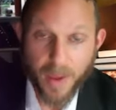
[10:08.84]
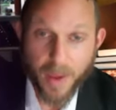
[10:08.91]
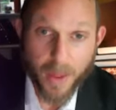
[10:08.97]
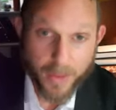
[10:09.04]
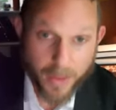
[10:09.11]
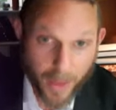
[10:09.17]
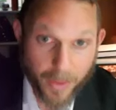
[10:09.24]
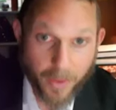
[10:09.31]
And
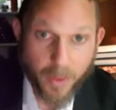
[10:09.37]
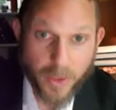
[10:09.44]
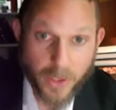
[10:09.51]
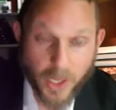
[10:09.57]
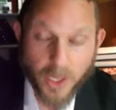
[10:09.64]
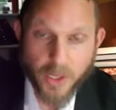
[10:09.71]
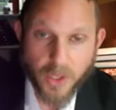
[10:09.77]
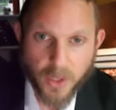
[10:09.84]
the other is
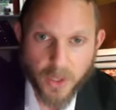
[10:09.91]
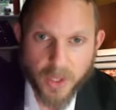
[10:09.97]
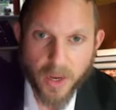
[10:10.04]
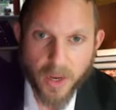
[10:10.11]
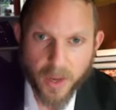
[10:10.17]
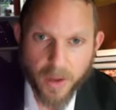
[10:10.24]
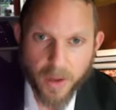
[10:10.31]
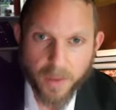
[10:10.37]
not so
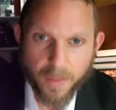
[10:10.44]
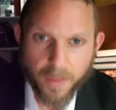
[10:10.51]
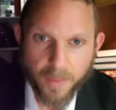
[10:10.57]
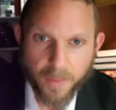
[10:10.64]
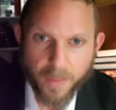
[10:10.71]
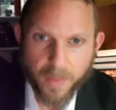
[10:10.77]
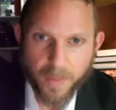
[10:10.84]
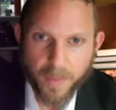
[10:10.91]
skinny,
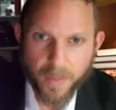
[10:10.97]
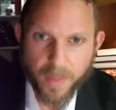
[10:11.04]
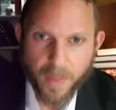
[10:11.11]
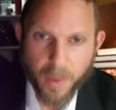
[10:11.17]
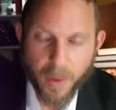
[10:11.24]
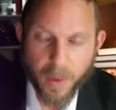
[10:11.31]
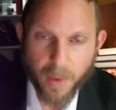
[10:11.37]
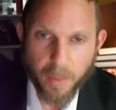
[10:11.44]

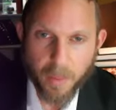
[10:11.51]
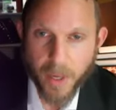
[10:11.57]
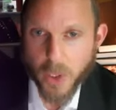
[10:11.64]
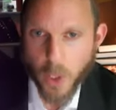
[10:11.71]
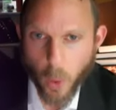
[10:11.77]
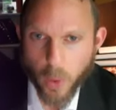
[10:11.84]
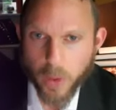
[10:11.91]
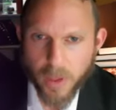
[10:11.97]
but is
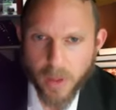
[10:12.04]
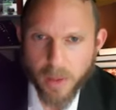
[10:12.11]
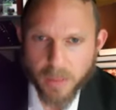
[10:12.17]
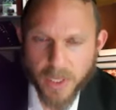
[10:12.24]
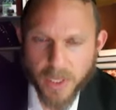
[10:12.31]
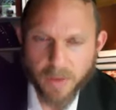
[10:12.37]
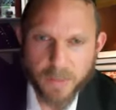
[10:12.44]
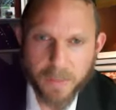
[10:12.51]
holding
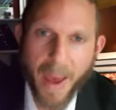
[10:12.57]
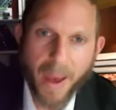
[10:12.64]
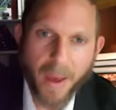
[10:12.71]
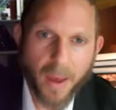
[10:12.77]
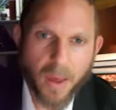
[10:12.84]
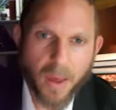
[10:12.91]
themselves back.